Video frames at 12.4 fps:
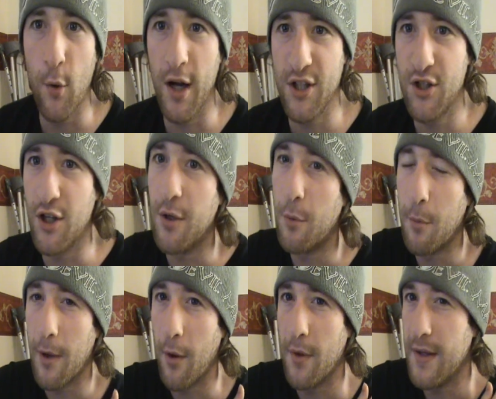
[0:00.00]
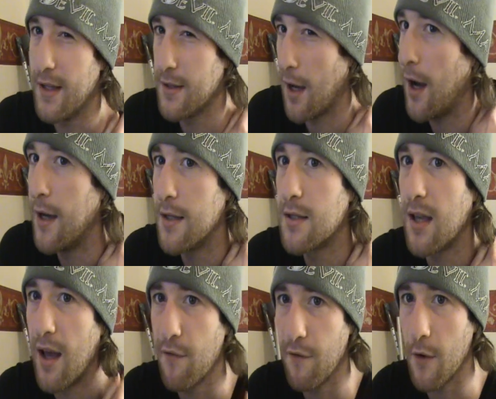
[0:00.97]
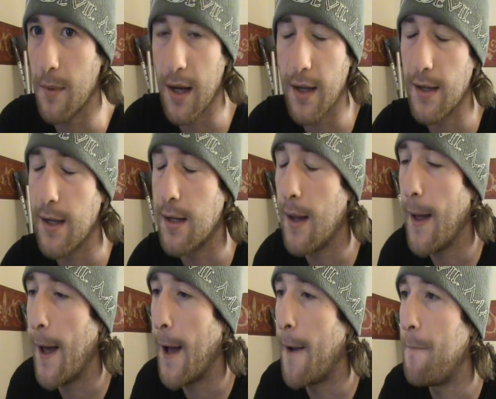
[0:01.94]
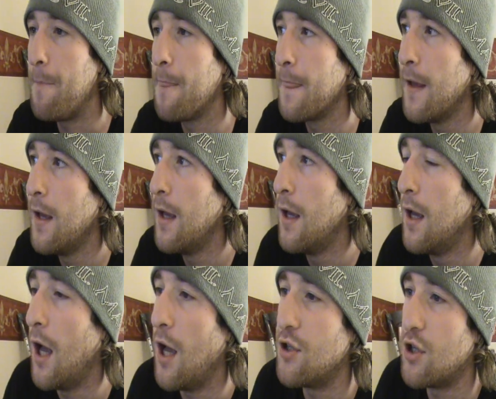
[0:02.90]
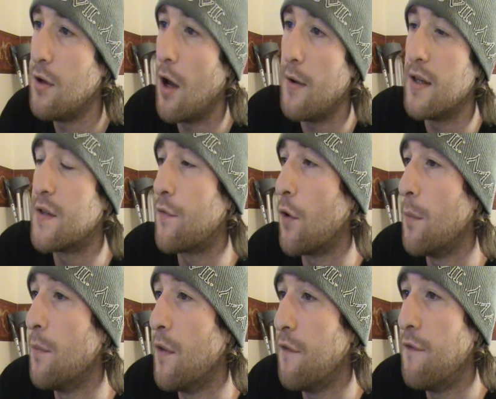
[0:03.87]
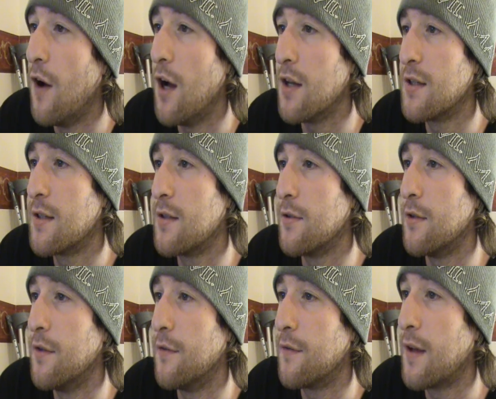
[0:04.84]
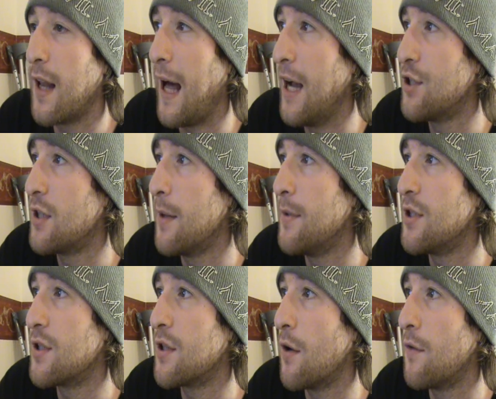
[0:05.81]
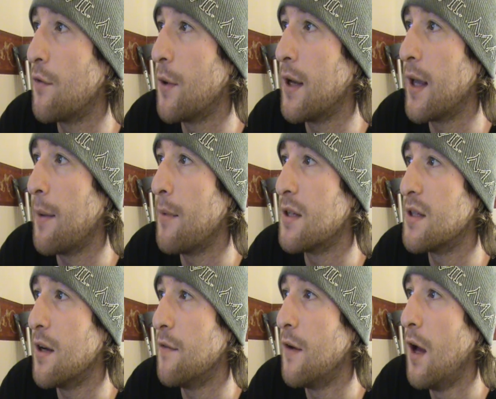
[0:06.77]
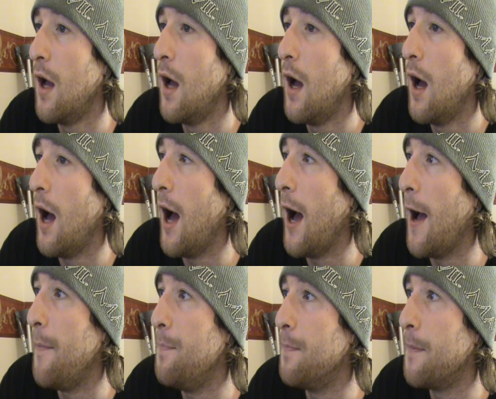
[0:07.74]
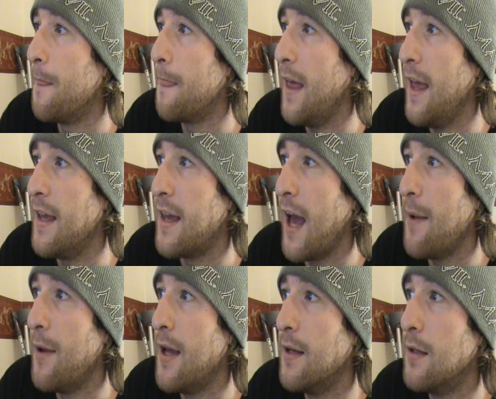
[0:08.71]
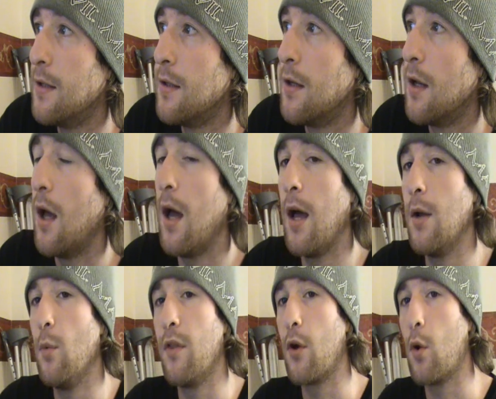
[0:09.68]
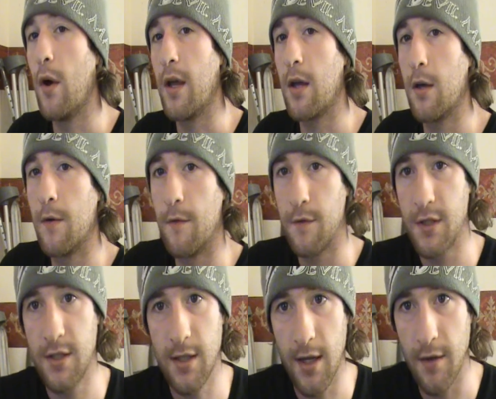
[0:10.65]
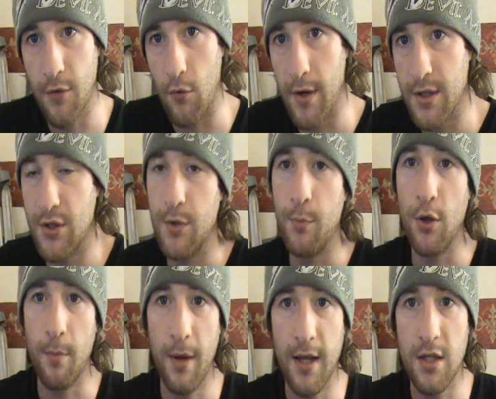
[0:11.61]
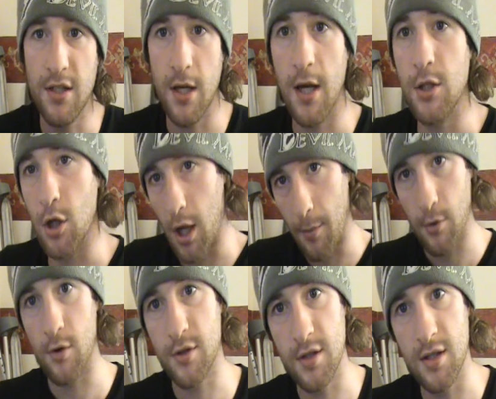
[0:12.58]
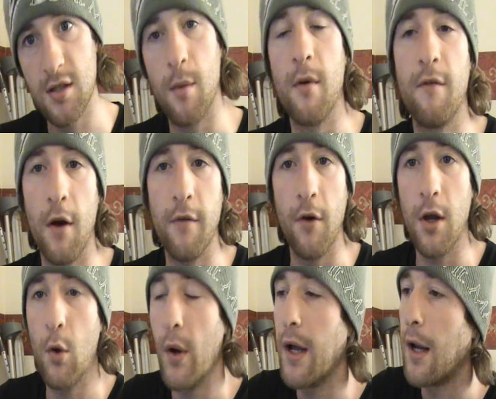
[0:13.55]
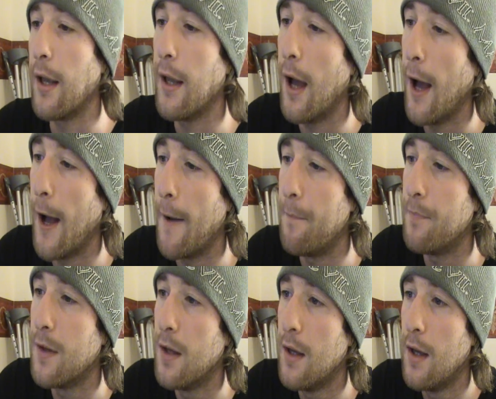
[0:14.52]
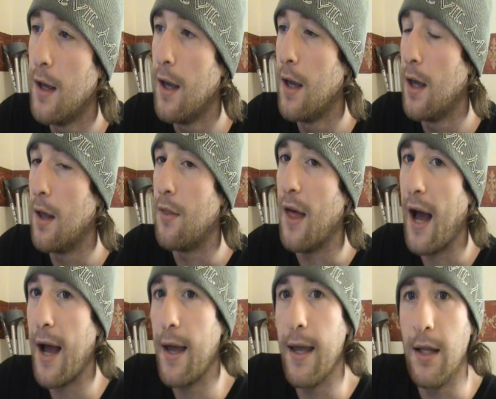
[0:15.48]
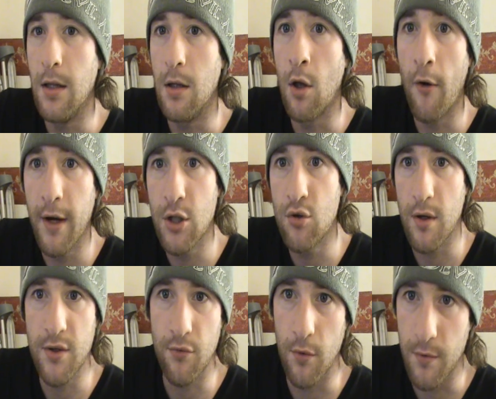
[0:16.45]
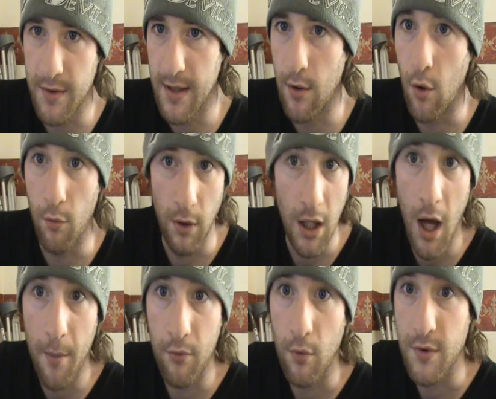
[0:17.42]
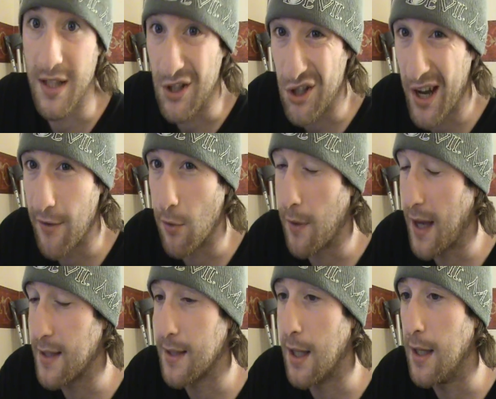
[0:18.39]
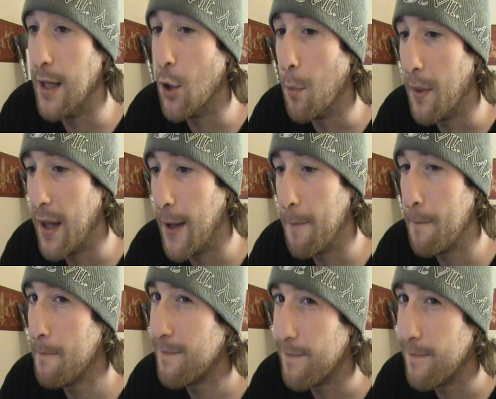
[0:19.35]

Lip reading: questionable blow in the entire set of filming I did. As you notice from the first sort of clash, let me just go through it again myself. He came in and with a quick slight at the wrist, you put the blade aside and you come across the stomach very, very quickly. That in Lorient Trust rules, or LARP rules in general, that's a little bit